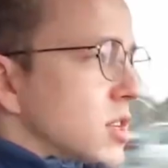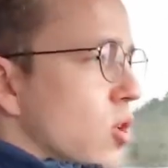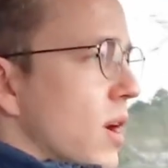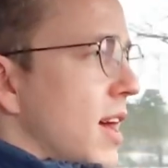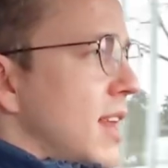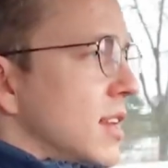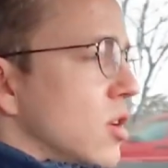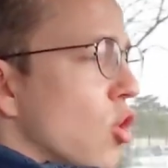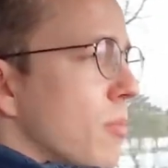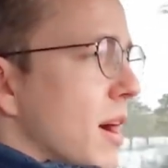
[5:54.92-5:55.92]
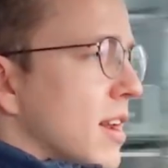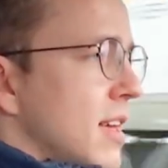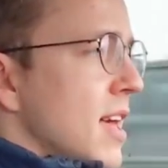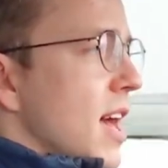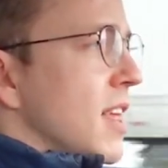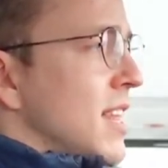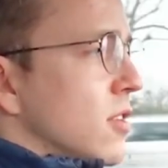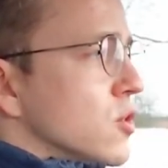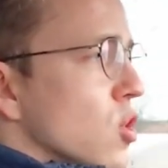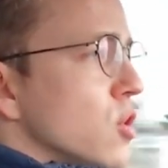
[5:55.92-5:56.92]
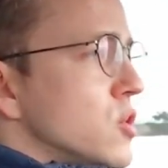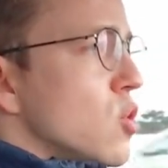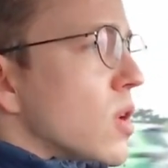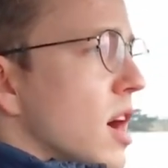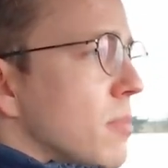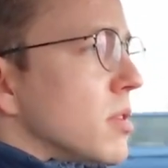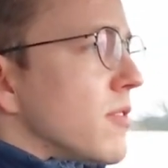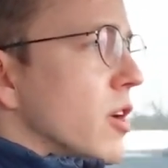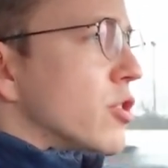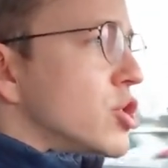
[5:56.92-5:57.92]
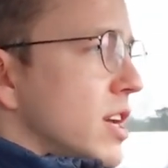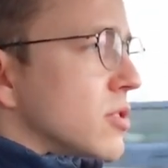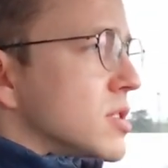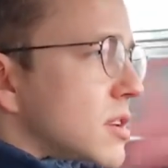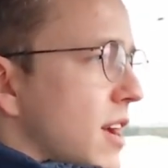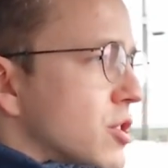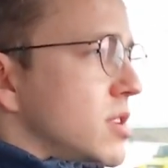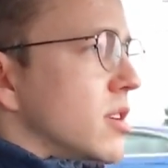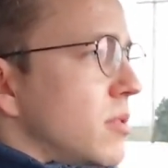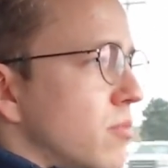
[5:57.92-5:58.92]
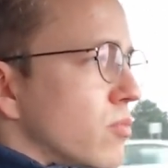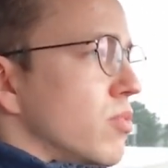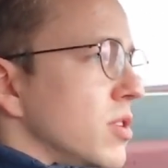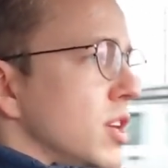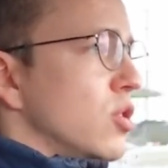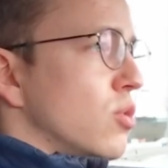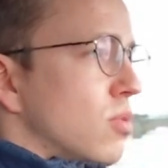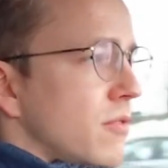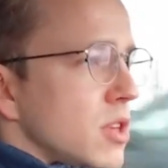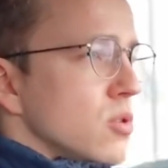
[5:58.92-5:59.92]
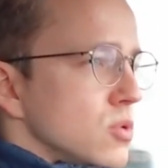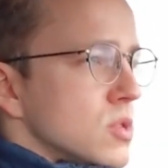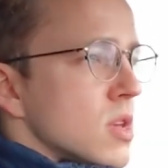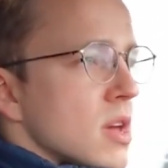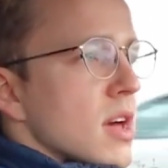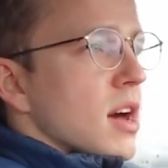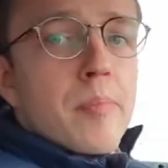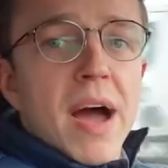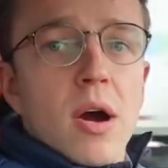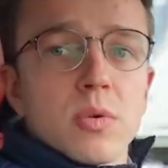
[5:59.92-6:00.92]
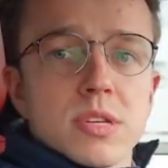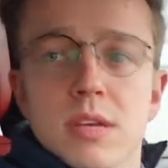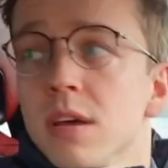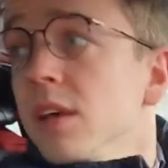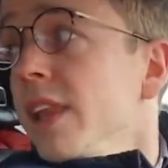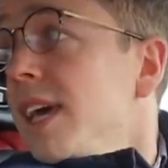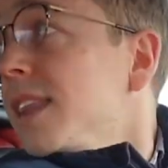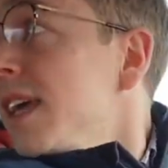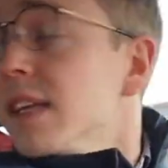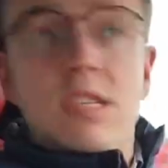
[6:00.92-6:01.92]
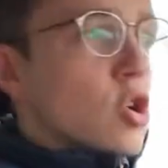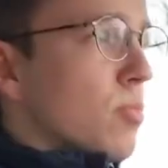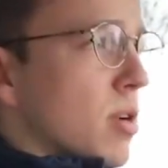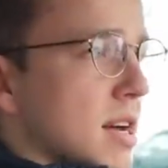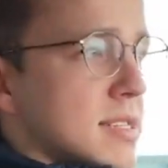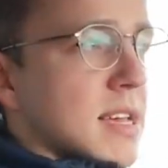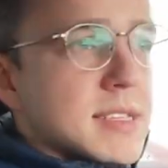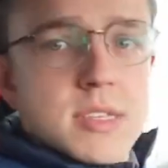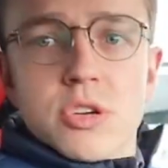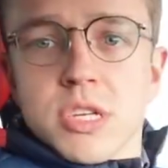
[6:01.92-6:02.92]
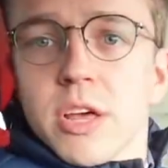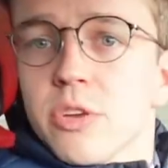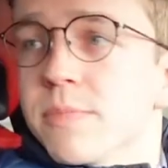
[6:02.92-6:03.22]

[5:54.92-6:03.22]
to go ahead and go about it. And then there's also a couple of other channels that have actually done really good reviews about like the install process. There's another